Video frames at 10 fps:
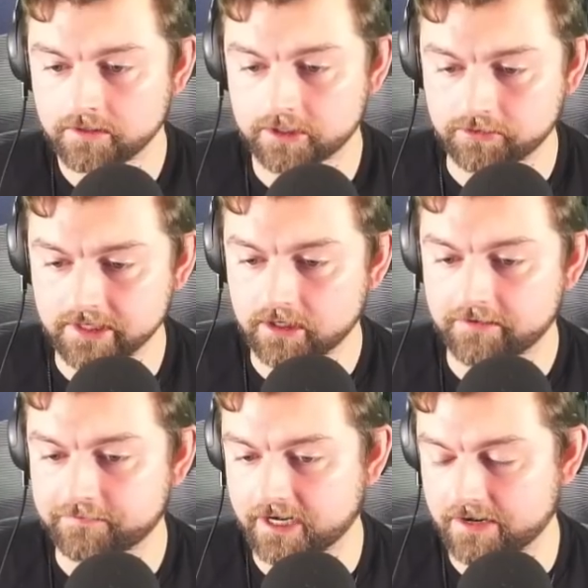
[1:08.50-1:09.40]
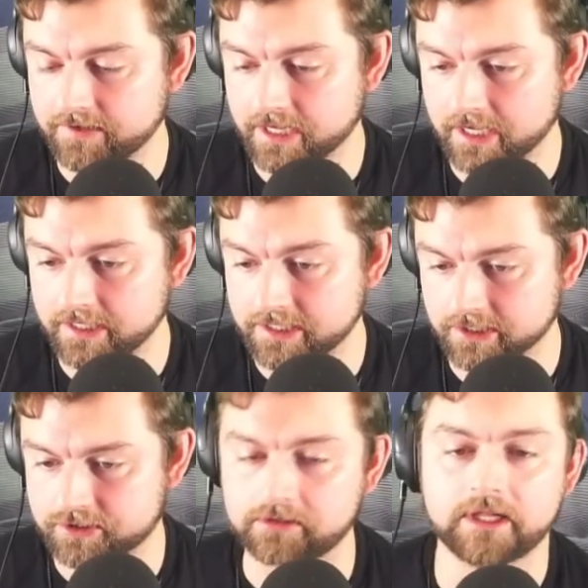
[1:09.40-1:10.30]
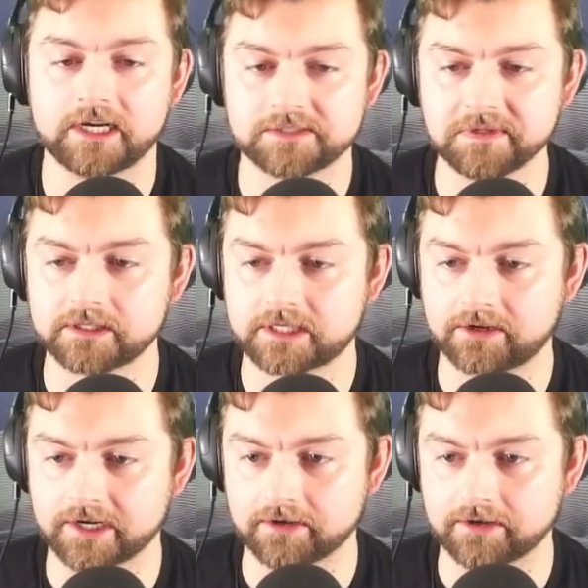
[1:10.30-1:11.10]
The trade-off for having an industrialized military here,